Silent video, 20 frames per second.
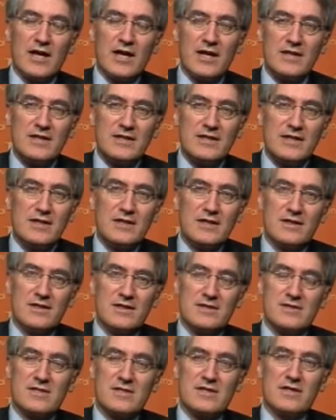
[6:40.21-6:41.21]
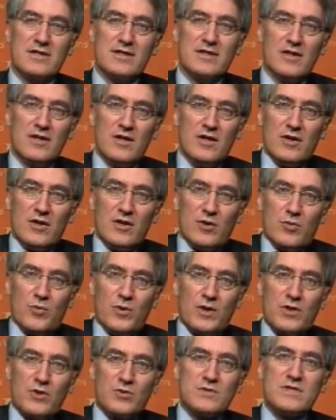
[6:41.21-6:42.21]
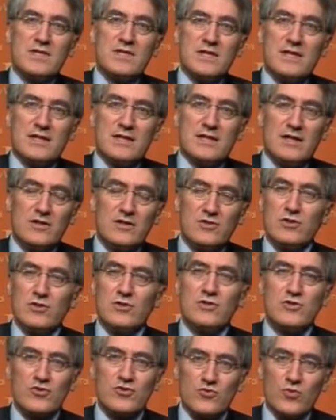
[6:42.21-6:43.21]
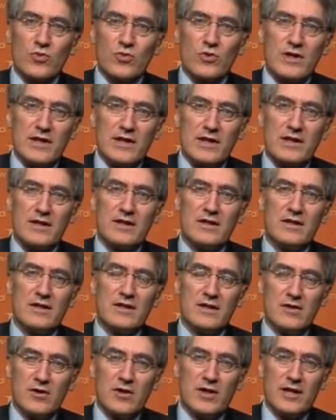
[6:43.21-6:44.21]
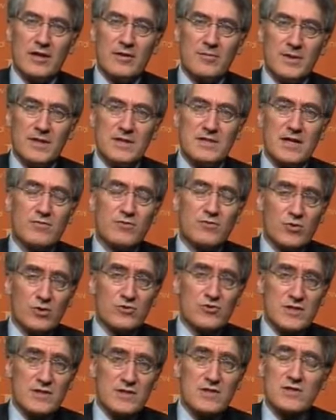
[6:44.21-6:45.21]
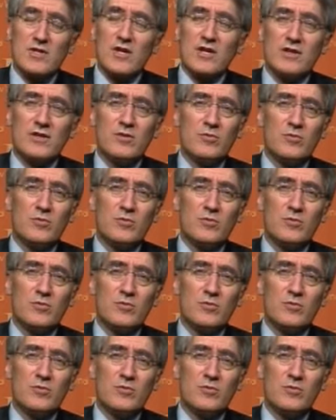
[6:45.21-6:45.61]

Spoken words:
The idea is that we don't seek to destroy our enemies. After all, Jesus